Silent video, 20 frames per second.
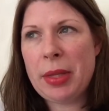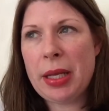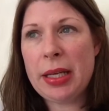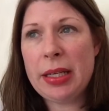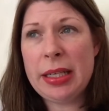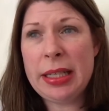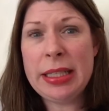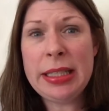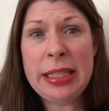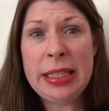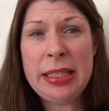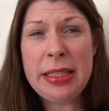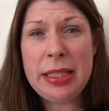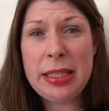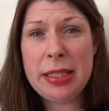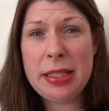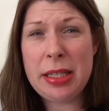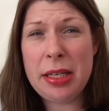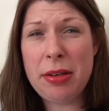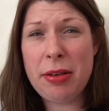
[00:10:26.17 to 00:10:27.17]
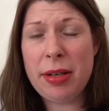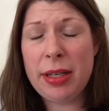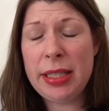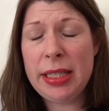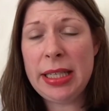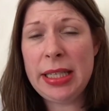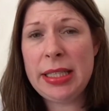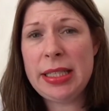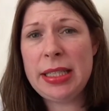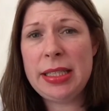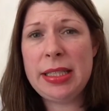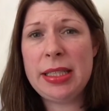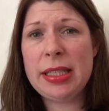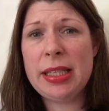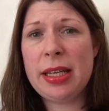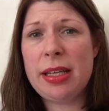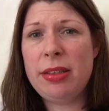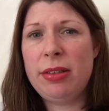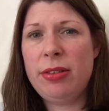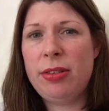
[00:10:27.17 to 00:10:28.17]
And I needed to
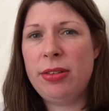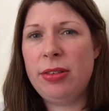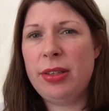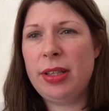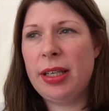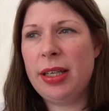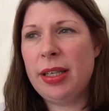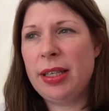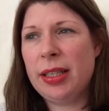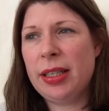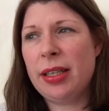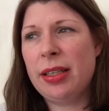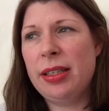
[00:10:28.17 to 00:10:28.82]
go through that.